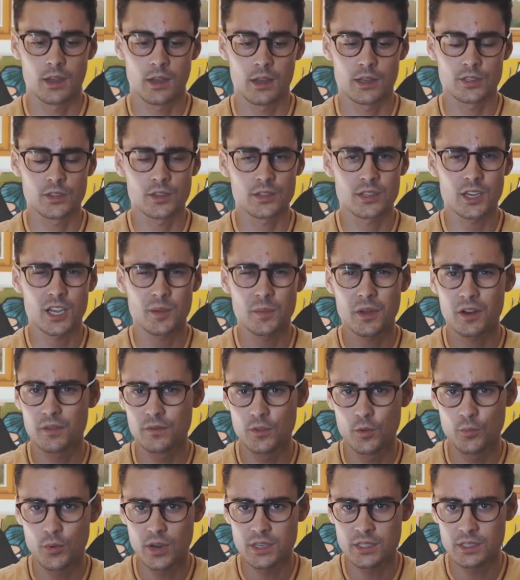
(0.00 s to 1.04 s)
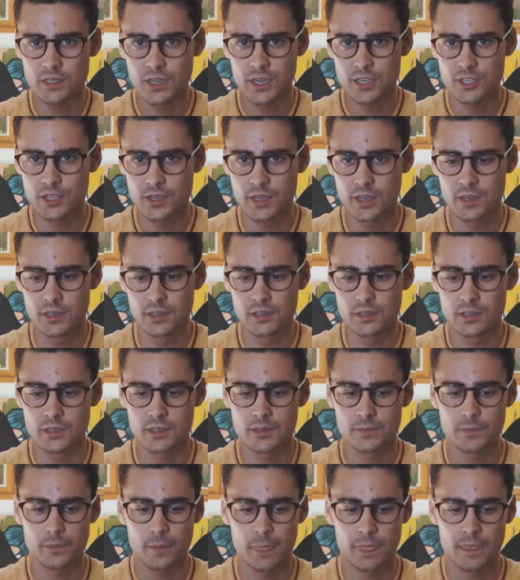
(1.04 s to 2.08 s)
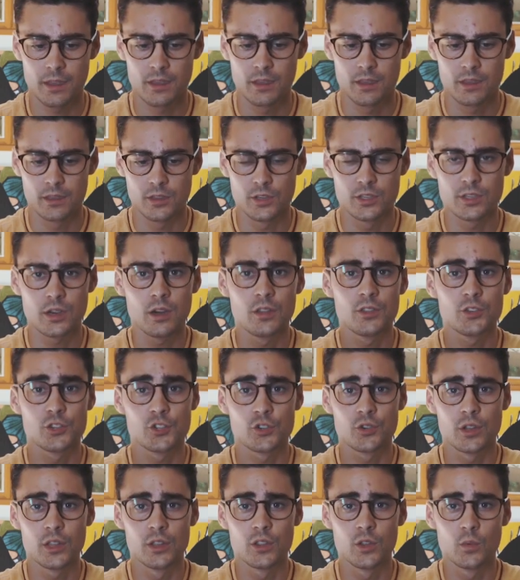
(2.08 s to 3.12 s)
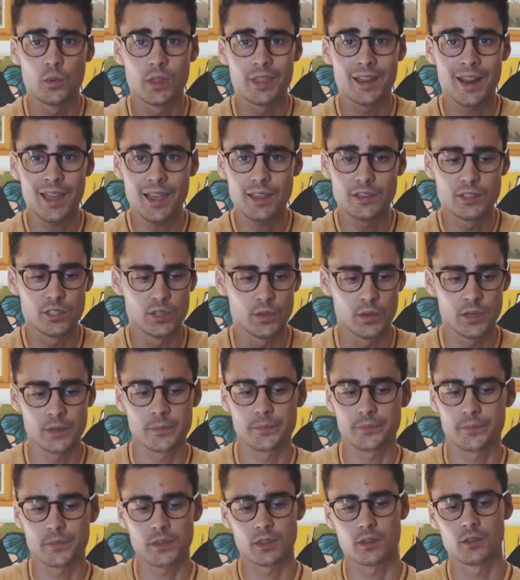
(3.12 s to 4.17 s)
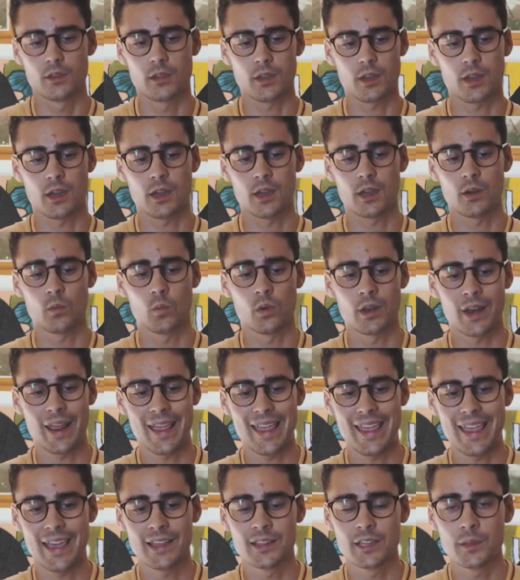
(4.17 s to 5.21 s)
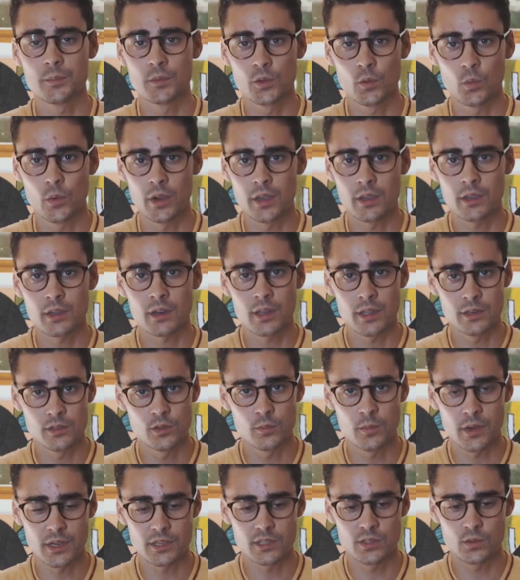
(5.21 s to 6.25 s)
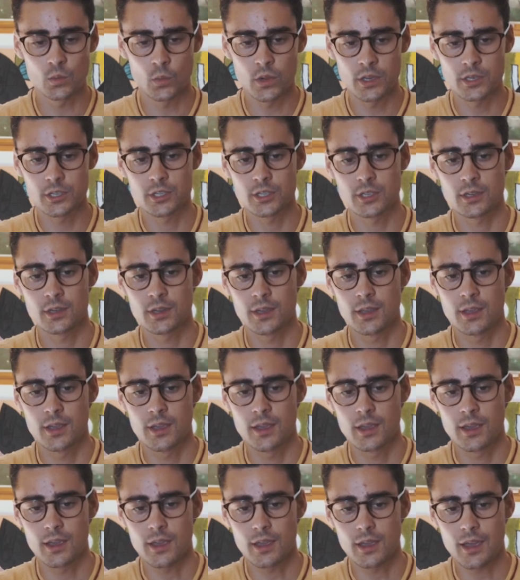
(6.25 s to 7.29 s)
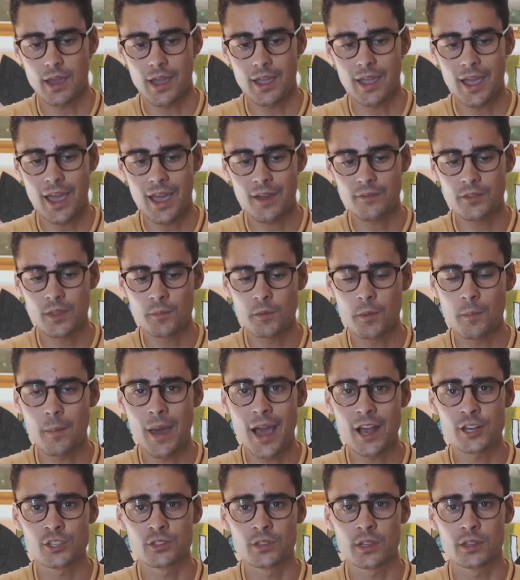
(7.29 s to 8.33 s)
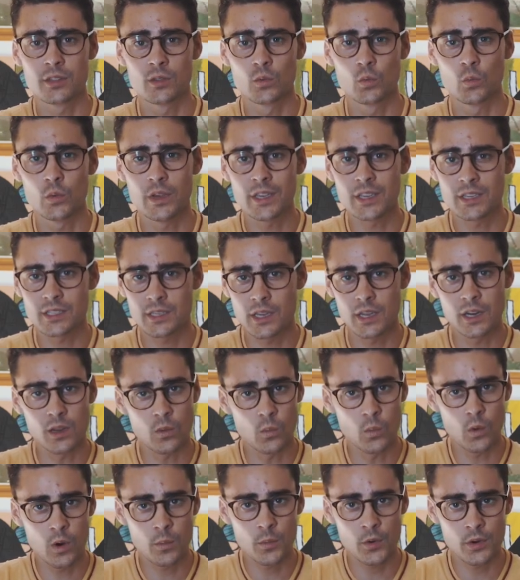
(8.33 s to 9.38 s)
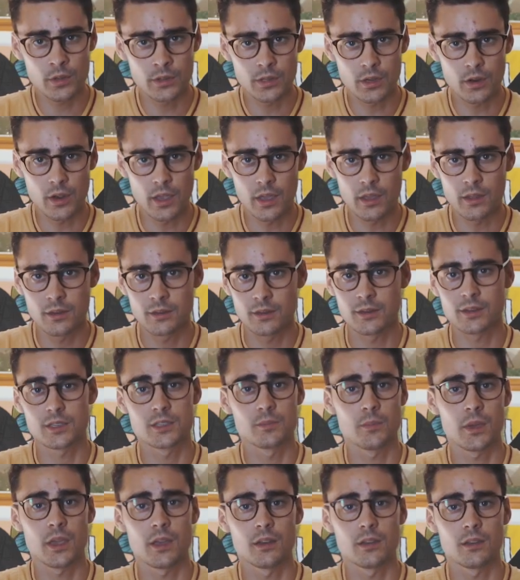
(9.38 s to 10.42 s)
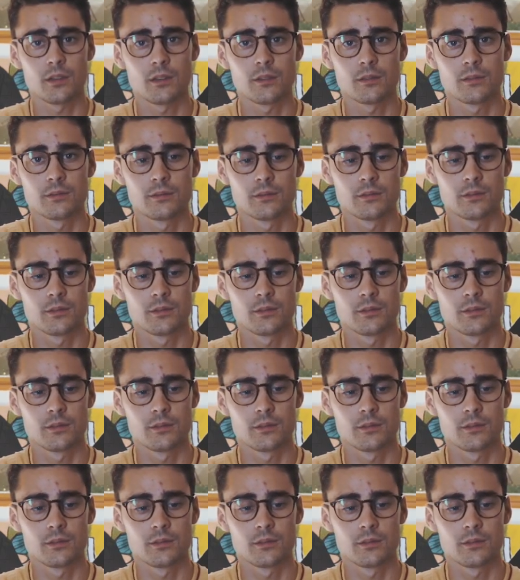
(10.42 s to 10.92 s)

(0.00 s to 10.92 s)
So let's talk about a few presentation ideas. You saw in the trailer the way that I do it. When I hand them the ring and I do my switch, I have them imagine that the ring is getting warmer in their hand and expanding.